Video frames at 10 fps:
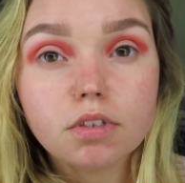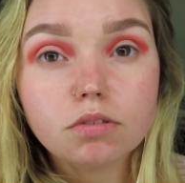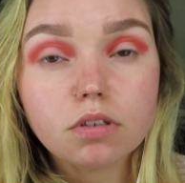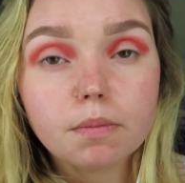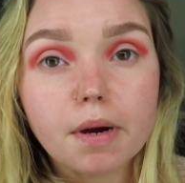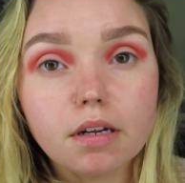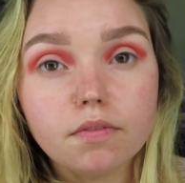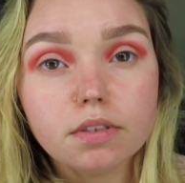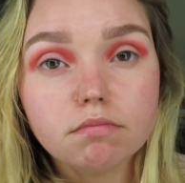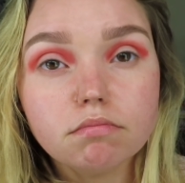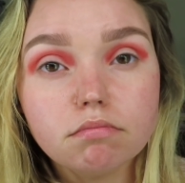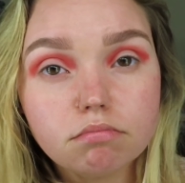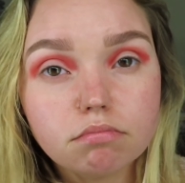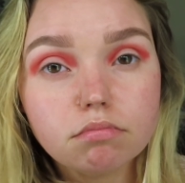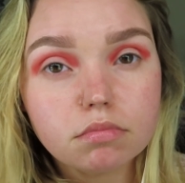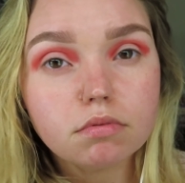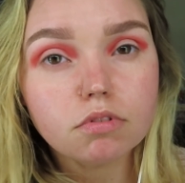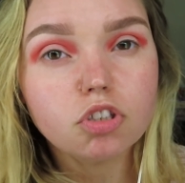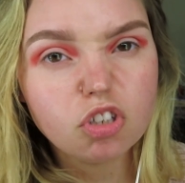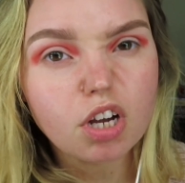Those look about even.
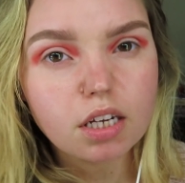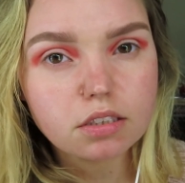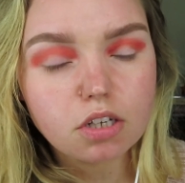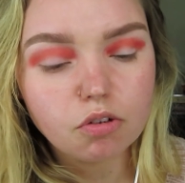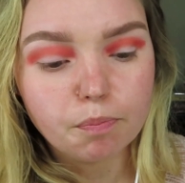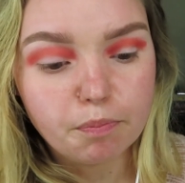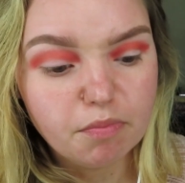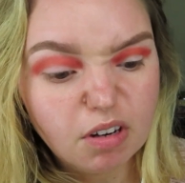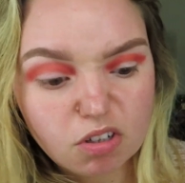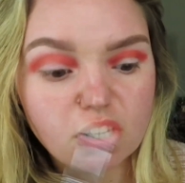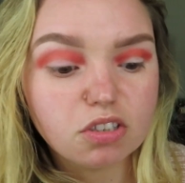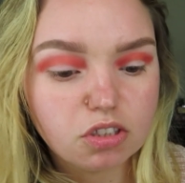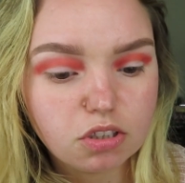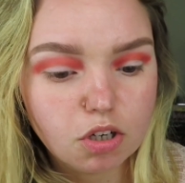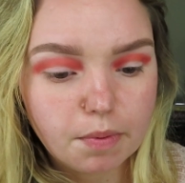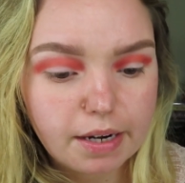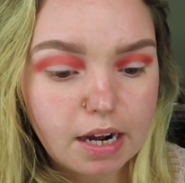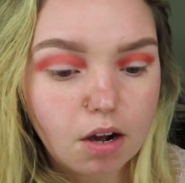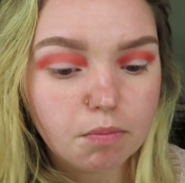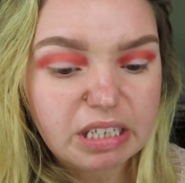You guys know, or y'all should know by
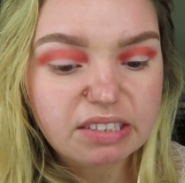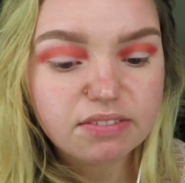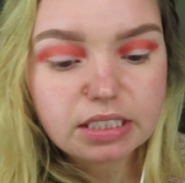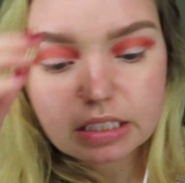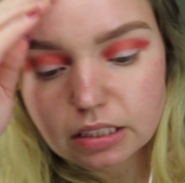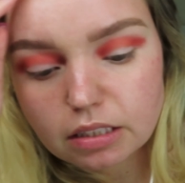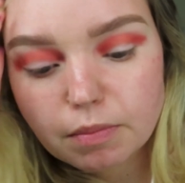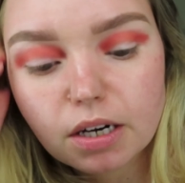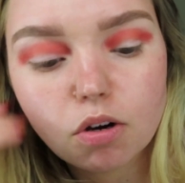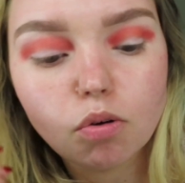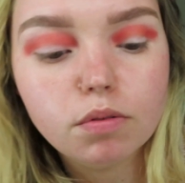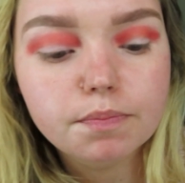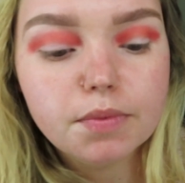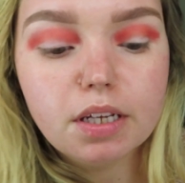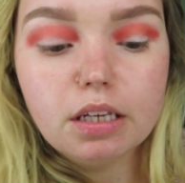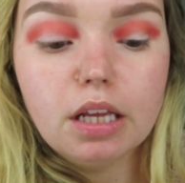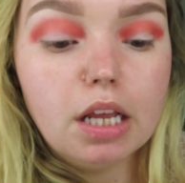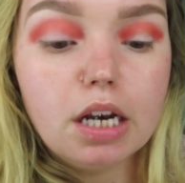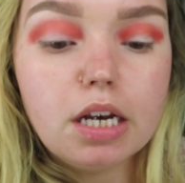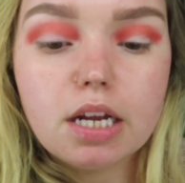now, evenness is my goal.
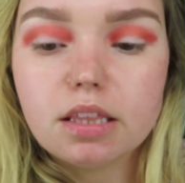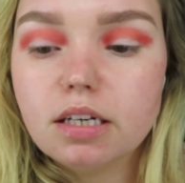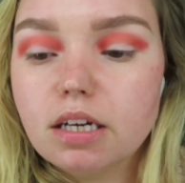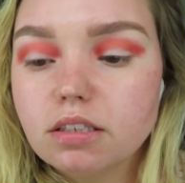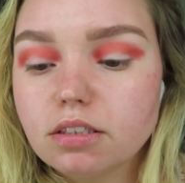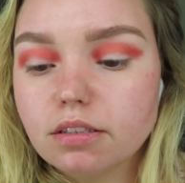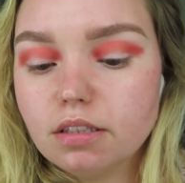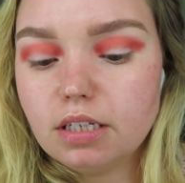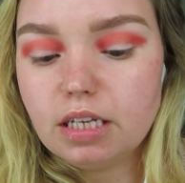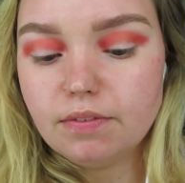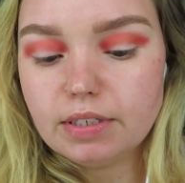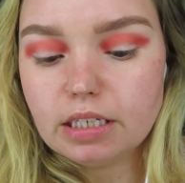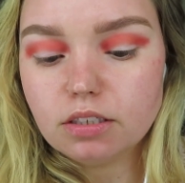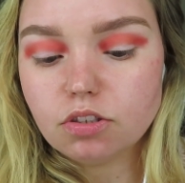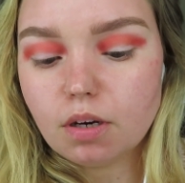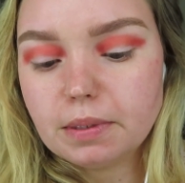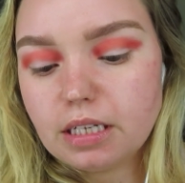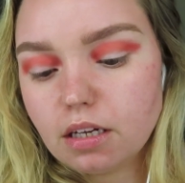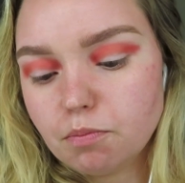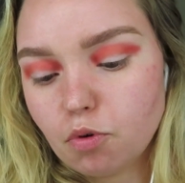Nothing else other than evenness. So I'm going
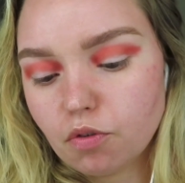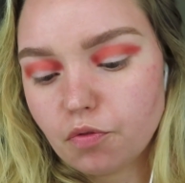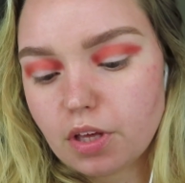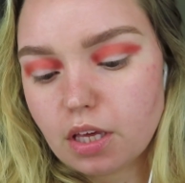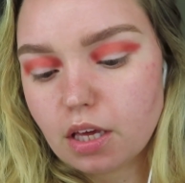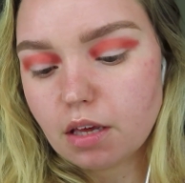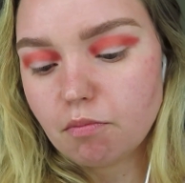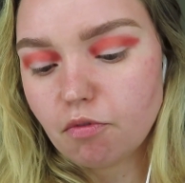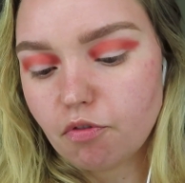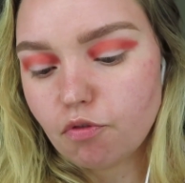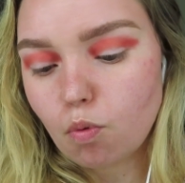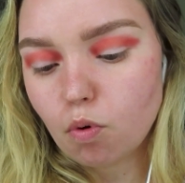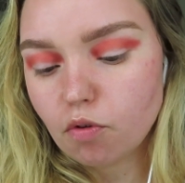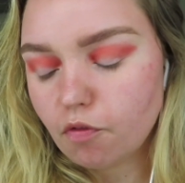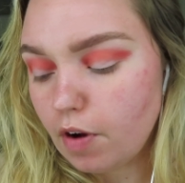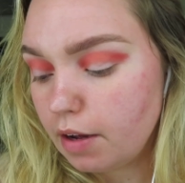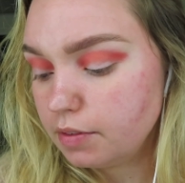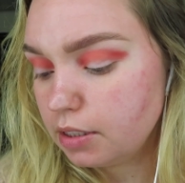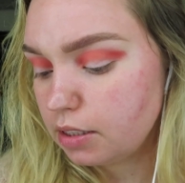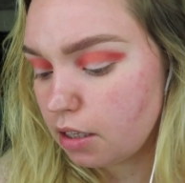to take a Morphe
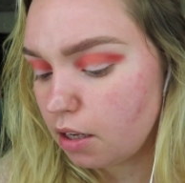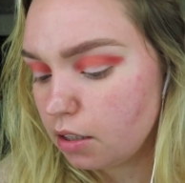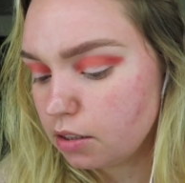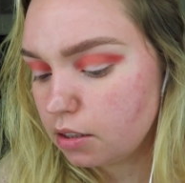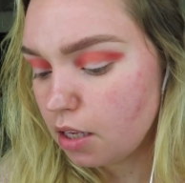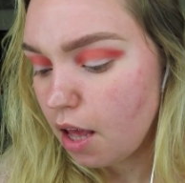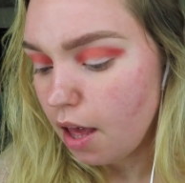M456